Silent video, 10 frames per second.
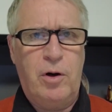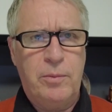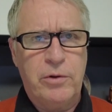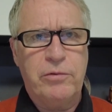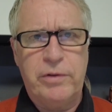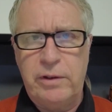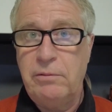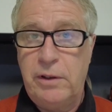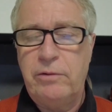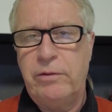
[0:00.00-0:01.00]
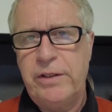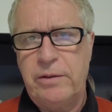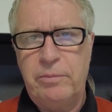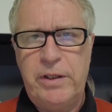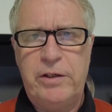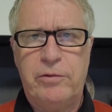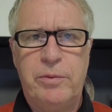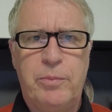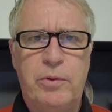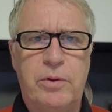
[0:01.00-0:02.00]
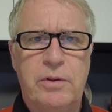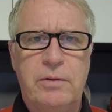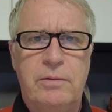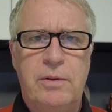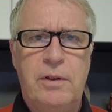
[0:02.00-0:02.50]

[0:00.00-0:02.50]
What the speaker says: commentary in recent media reports.